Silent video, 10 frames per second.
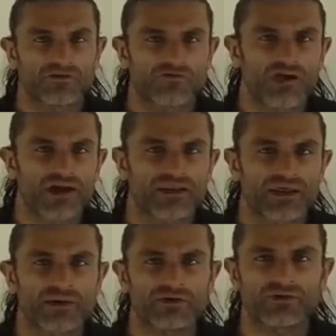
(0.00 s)
Right
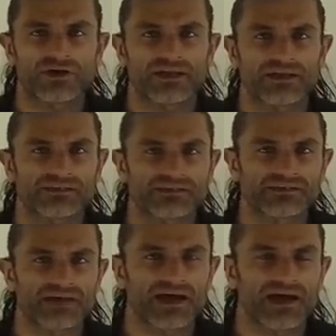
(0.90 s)
now, you're connected to